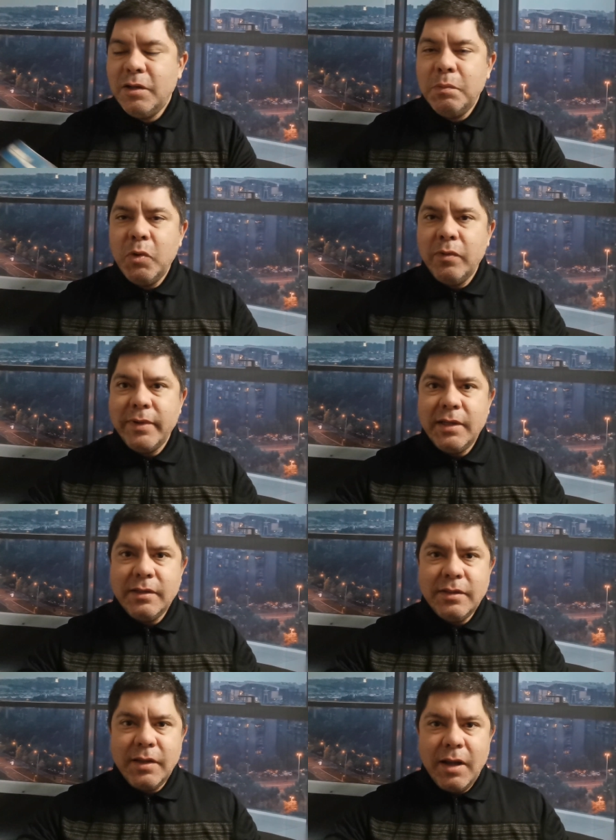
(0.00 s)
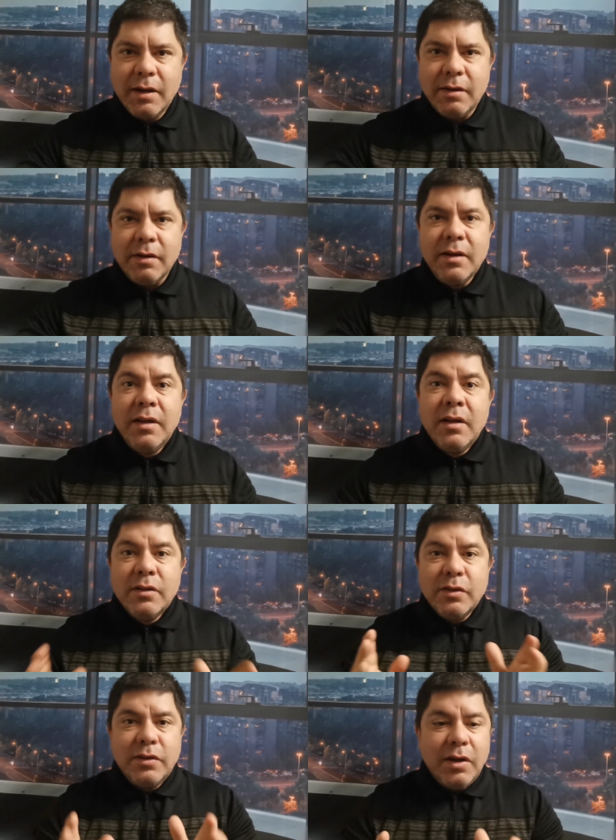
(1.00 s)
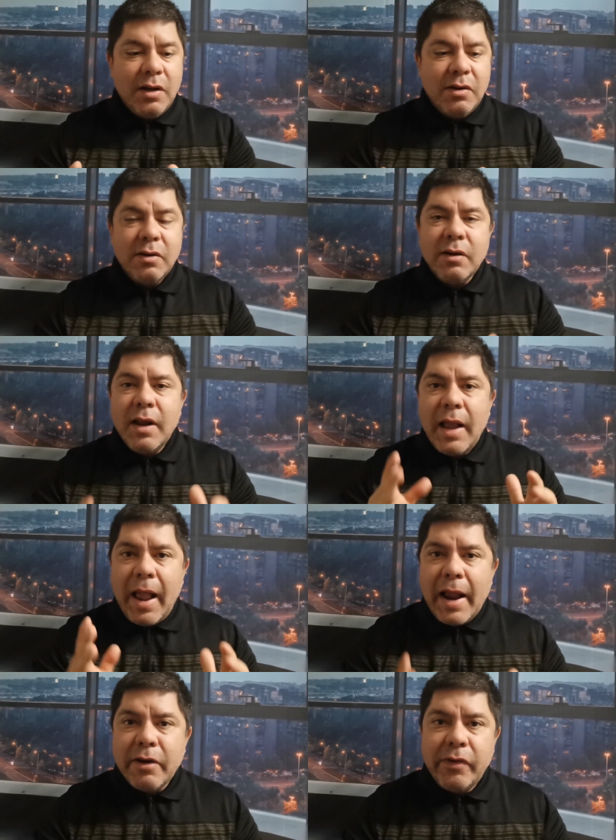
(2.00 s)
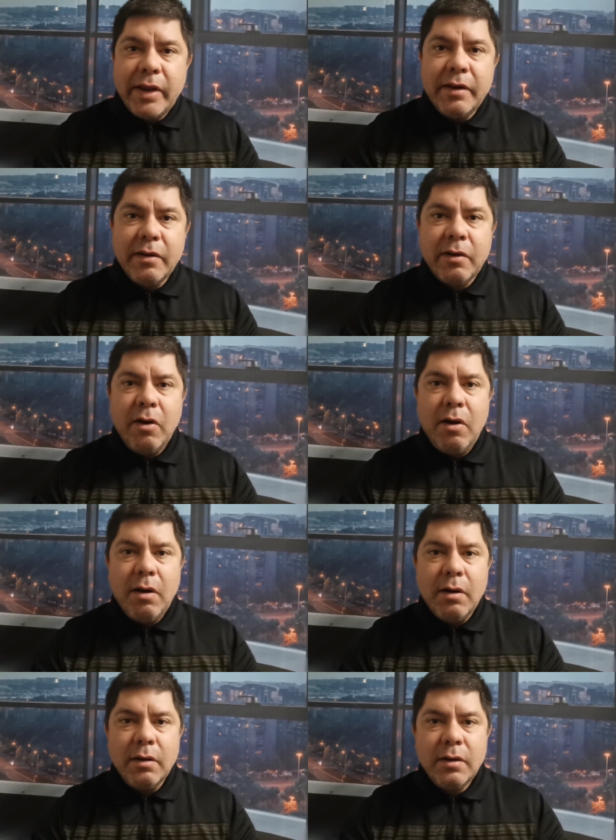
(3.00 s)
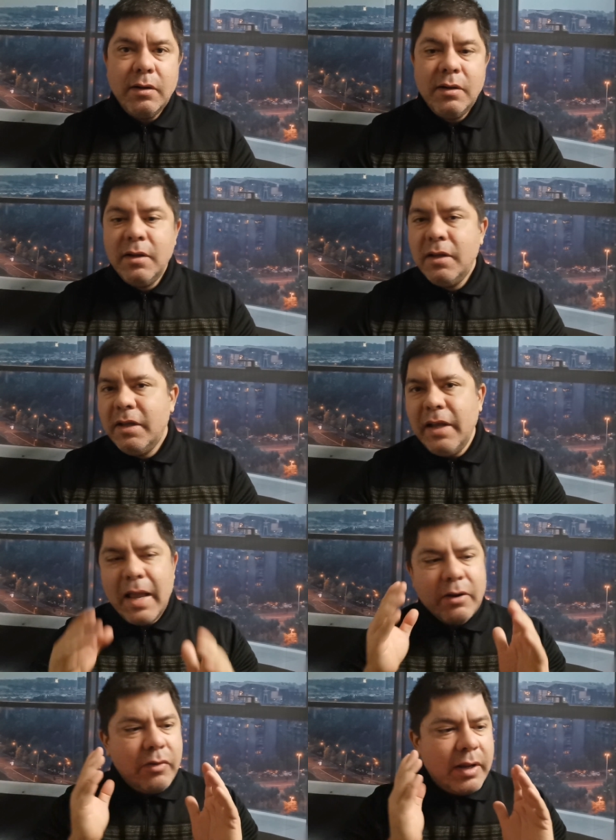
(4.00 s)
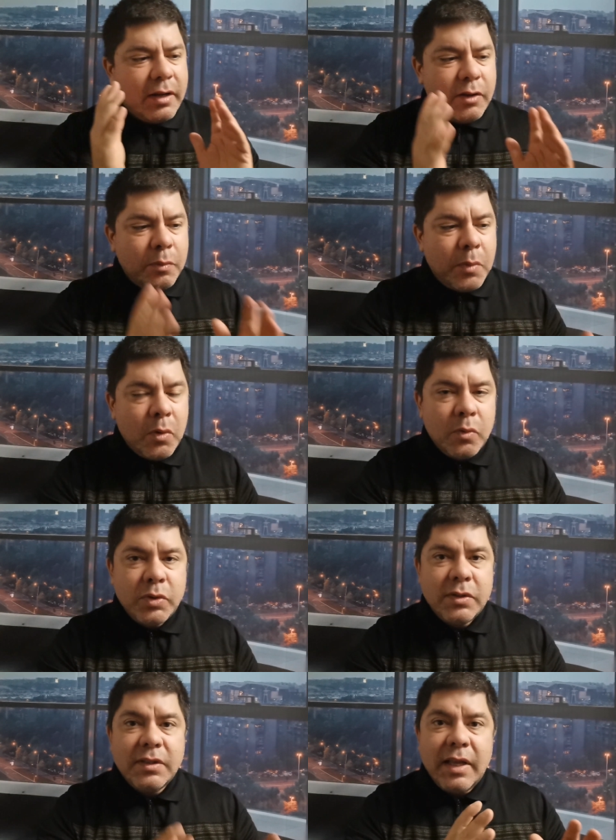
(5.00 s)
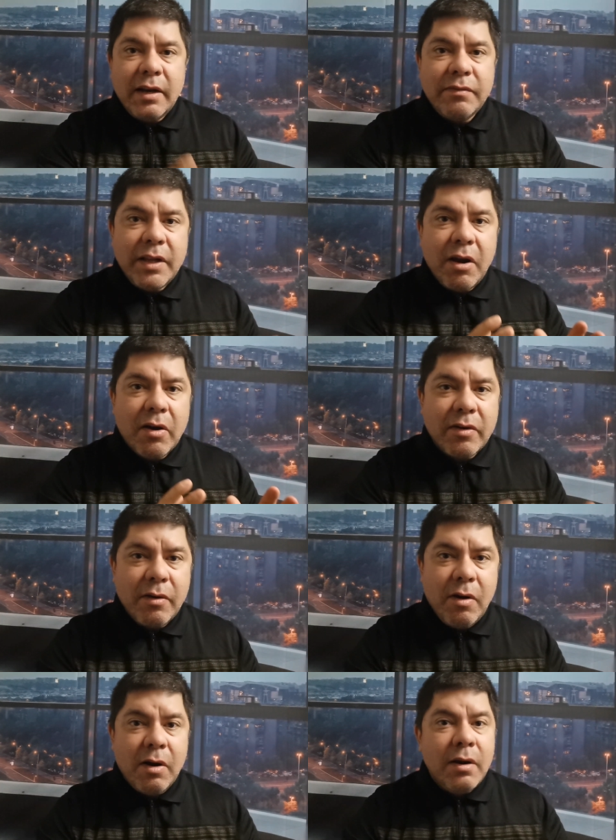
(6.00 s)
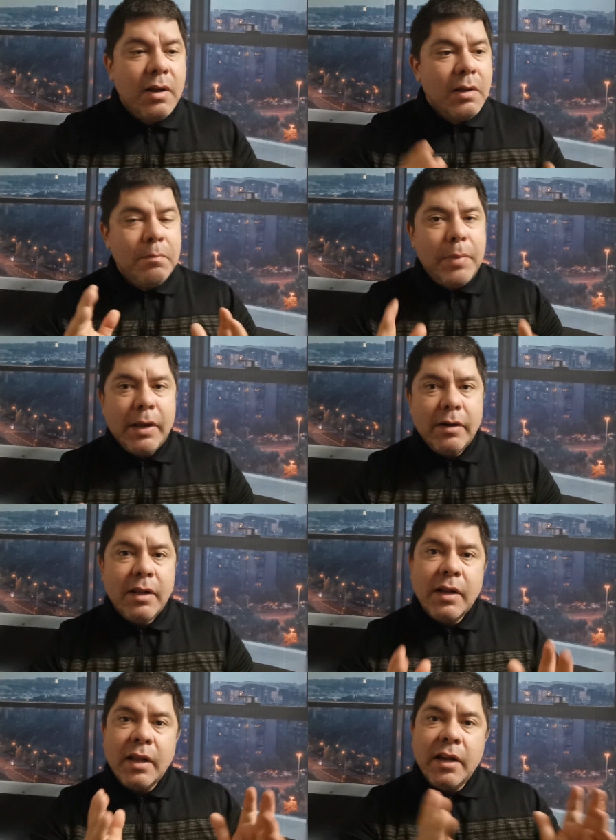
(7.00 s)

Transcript: the movie Tucker. So Tucker had created a car. He had created the most state-of-the-art car, better than